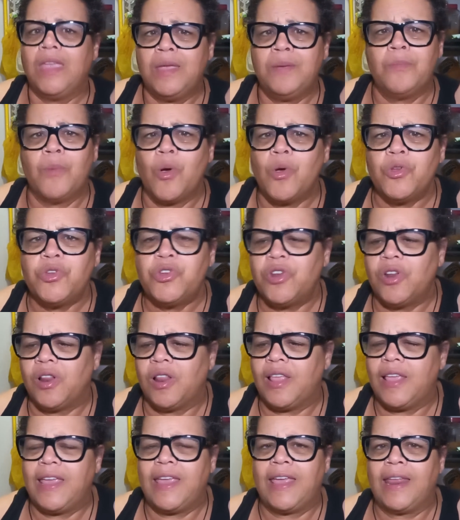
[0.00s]

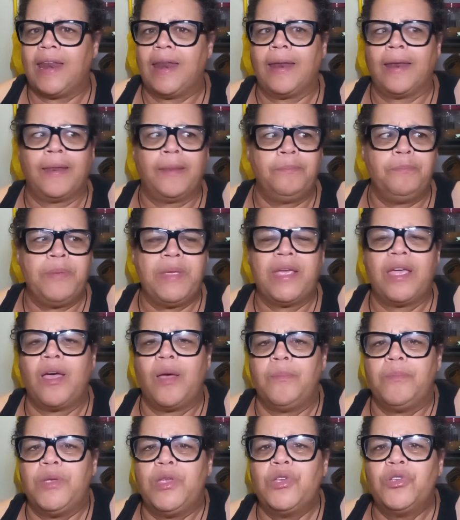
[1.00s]
emotionally, and
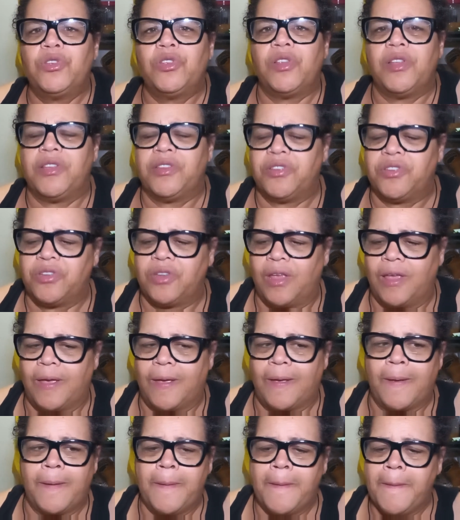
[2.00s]
become useless. Like,